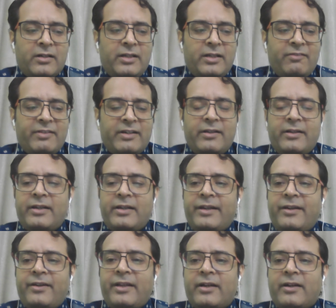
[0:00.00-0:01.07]
even in
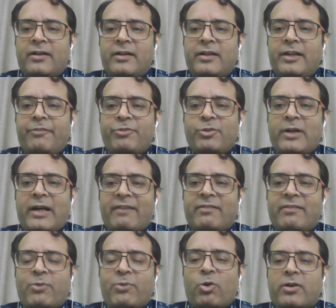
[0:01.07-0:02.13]
India, if you have
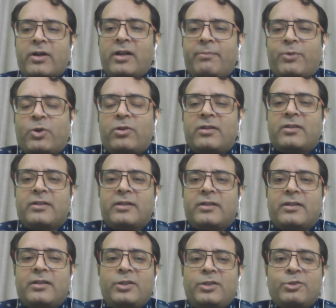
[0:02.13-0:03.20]
a broken bone,
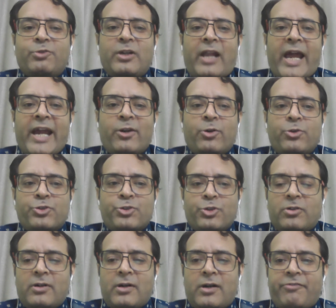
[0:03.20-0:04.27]
you would like to
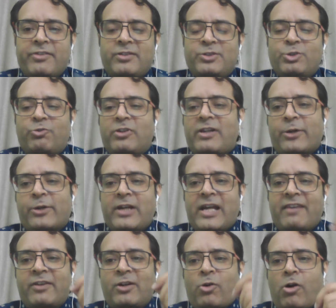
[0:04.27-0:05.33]
show off, you would like to
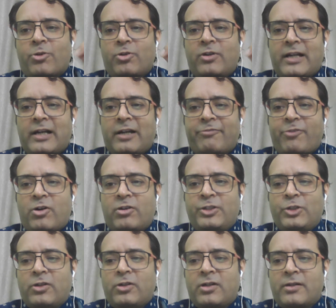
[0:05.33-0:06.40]
have an autograph on
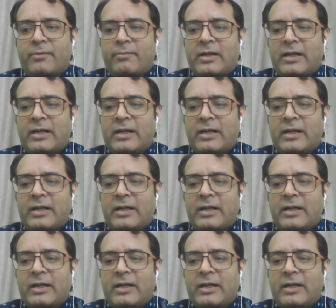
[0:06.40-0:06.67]
your